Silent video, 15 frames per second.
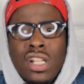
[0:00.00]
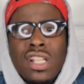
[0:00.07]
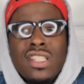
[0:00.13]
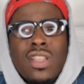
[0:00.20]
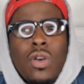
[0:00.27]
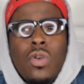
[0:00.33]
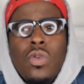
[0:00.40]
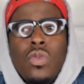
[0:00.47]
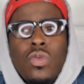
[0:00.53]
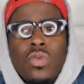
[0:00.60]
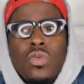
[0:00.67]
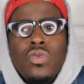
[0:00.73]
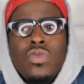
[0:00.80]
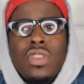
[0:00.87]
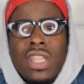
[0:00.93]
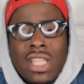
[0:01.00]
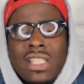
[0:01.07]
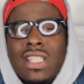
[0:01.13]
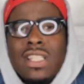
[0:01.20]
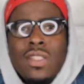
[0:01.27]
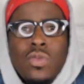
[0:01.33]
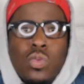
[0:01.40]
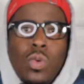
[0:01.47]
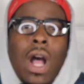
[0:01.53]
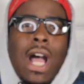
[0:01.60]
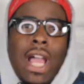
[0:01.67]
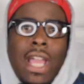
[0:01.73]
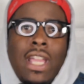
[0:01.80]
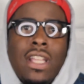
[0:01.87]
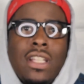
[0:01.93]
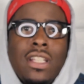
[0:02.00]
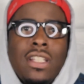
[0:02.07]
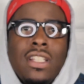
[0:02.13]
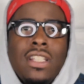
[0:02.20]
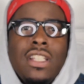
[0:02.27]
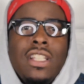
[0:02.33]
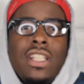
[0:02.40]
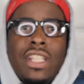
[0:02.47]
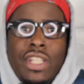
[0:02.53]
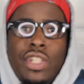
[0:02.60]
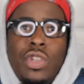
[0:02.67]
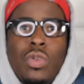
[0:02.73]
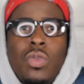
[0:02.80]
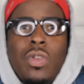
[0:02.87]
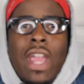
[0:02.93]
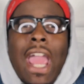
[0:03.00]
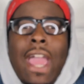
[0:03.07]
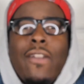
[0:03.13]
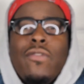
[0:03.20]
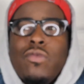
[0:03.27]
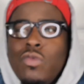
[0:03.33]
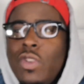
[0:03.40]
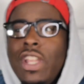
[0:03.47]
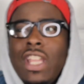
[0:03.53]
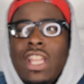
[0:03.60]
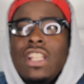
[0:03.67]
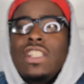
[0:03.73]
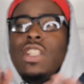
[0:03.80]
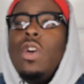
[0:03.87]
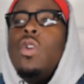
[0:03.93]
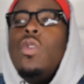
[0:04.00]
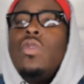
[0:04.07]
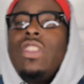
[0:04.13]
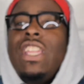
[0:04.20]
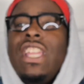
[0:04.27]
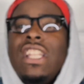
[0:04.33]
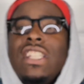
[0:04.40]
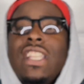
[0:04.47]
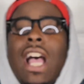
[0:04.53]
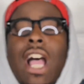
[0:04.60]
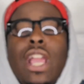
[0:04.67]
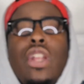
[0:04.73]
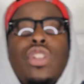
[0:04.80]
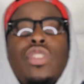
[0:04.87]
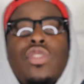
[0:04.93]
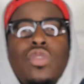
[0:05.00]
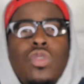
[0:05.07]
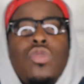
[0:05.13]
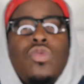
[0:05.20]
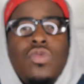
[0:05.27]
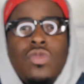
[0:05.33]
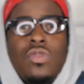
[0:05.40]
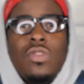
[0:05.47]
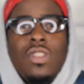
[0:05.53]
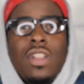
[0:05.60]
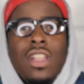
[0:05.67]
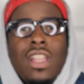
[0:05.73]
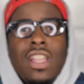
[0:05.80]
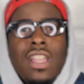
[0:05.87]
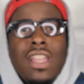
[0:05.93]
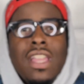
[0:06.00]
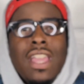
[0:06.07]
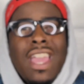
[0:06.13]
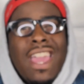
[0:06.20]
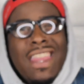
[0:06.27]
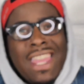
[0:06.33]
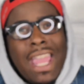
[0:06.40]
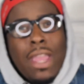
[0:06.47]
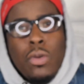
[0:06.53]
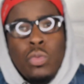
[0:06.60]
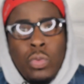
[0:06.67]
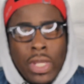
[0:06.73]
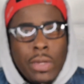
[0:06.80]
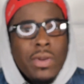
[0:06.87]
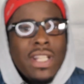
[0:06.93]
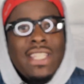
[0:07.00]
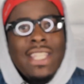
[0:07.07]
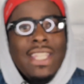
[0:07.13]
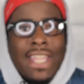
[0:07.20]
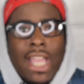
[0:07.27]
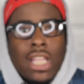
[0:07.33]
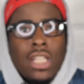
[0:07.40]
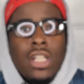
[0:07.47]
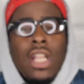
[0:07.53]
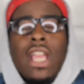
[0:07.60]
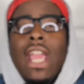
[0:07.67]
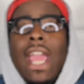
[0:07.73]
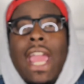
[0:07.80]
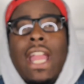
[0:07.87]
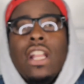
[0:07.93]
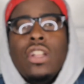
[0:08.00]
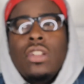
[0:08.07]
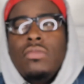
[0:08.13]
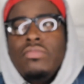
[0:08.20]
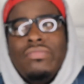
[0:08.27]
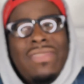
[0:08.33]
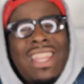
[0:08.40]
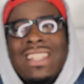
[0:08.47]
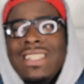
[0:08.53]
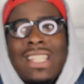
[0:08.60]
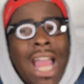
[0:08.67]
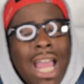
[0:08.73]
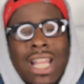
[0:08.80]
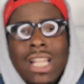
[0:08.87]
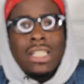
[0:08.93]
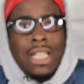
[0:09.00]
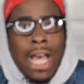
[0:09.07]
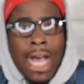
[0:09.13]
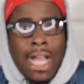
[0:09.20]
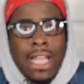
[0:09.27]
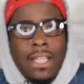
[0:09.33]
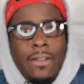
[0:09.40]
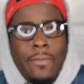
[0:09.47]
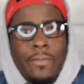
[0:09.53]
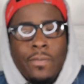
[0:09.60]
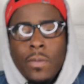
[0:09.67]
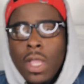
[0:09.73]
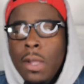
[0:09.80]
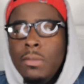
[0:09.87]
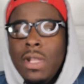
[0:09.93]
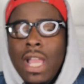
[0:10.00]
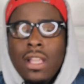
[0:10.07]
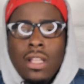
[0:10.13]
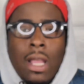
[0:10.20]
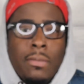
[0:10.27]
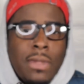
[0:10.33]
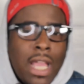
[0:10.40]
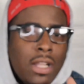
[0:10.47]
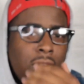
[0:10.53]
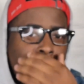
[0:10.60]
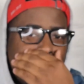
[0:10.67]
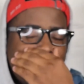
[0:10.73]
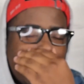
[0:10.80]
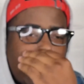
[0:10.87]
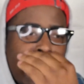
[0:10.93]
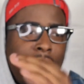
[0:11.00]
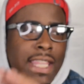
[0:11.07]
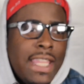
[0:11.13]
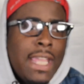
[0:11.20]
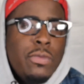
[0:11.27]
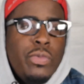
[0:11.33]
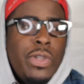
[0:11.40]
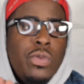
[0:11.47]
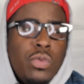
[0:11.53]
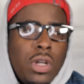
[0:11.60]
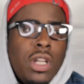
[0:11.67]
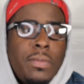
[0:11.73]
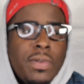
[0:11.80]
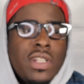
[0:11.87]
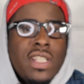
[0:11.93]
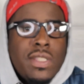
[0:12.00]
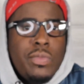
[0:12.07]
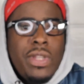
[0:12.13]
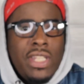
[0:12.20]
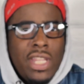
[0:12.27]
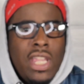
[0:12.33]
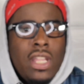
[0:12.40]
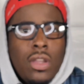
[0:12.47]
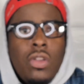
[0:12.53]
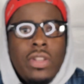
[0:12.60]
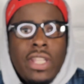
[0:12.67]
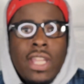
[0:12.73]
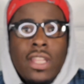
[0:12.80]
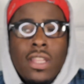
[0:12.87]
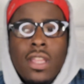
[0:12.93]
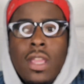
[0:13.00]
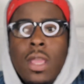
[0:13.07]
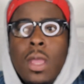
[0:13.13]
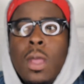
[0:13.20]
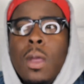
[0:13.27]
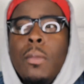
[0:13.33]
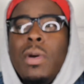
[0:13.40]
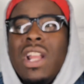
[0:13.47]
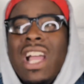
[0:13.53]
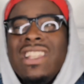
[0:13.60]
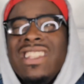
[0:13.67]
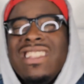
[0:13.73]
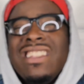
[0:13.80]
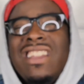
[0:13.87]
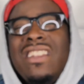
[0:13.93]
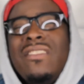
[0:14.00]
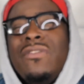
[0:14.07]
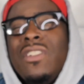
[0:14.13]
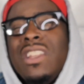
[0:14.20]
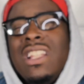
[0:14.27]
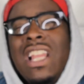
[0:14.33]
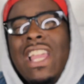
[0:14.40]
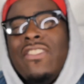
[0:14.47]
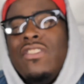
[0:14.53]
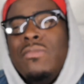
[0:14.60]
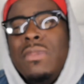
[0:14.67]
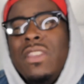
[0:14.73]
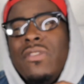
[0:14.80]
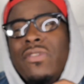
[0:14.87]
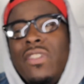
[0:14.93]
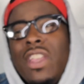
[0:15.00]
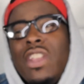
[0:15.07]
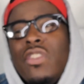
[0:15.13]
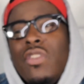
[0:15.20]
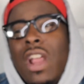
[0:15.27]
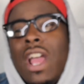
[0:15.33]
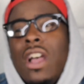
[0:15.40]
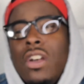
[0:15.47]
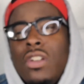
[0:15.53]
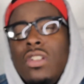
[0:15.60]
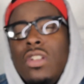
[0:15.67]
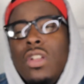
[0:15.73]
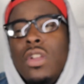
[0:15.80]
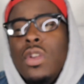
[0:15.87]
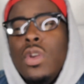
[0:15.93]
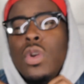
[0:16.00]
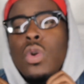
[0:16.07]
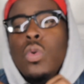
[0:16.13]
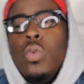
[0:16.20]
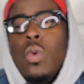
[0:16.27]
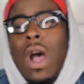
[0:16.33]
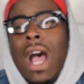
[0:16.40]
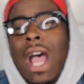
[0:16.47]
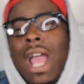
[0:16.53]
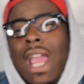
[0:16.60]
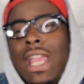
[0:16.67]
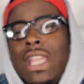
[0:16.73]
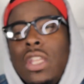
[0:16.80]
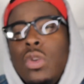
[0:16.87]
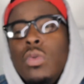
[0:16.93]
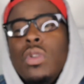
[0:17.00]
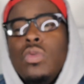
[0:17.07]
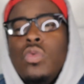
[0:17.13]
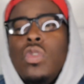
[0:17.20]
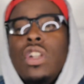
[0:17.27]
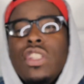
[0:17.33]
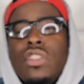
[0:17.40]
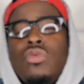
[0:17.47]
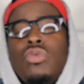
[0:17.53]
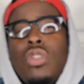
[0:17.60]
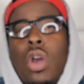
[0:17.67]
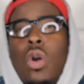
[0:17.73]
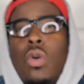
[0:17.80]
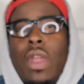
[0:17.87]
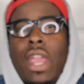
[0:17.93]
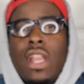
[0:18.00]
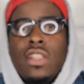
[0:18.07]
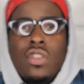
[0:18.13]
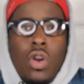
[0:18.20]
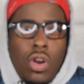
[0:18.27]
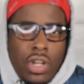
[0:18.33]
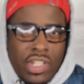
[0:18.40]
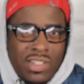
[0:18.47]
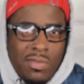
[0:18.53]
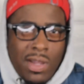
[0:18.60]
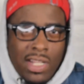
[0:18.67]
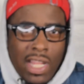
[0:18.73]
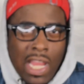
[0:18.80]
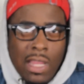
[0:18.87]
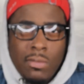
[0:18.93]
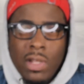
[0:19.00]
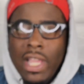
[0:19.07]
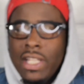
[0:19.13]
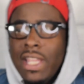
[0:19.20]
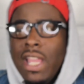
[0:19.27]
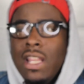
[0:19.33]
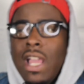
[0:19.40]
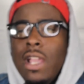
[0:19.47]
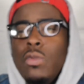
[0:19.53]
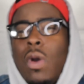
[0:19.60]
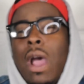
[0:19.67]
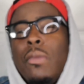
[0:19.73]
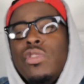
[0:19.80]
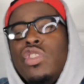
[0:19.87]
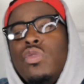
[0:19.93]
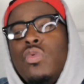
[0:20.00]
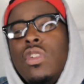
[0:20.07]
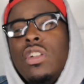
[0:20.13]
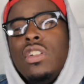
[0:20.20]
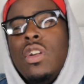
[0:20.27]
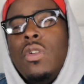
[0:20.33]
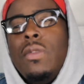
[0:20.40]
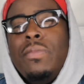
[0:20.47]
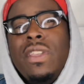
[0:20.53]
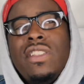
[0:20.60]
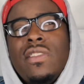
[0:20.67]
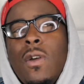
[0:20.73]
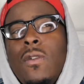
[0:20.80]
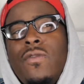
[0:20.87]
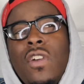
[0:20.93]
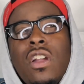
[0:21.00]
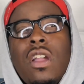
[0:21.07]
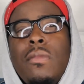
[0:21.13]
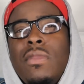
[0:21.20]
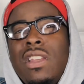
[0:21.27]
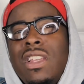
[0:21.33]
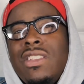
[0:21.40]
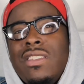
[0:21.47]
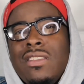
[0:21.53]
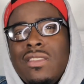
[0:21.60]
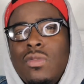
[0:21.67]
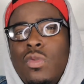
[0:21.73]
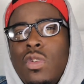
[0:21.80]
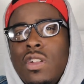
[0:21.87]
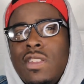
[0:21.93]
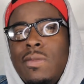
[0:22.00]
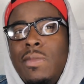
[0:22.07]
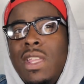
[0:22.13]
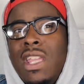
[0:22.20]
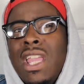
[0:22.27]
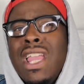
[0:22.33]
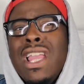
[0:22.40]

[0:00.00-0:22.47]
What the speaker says: so this is why you have went and told the entire school that we were together. And it's not lie. I'm not gonna say that we weren't, because we did go together. But I just couldn't for the life of me figure out why you would want to go and tarnish my name like that. Like, why would you want to go and be so fucking malicious towards me?